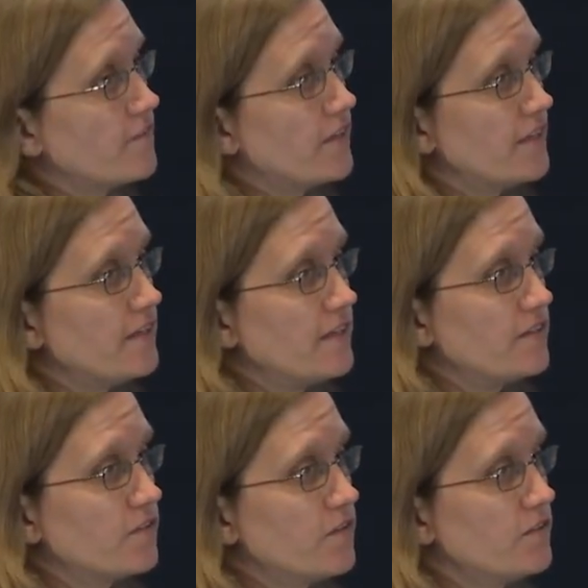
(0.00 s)
of the kidney.
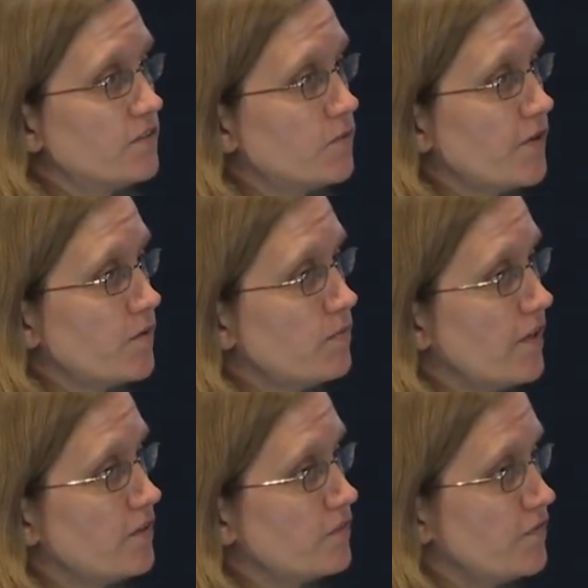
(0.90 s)
So this is where your
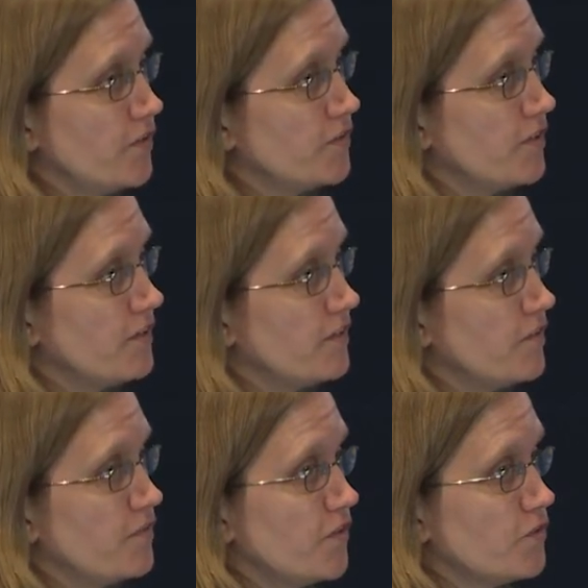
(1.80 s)
blood is filtered into the
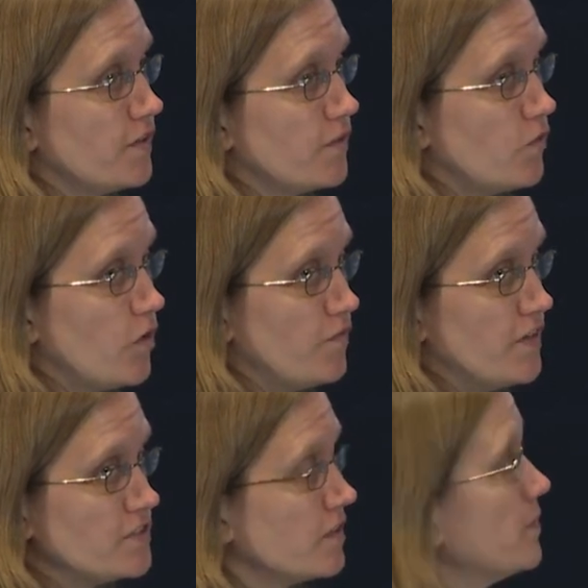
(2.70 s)
filtrate that will eventually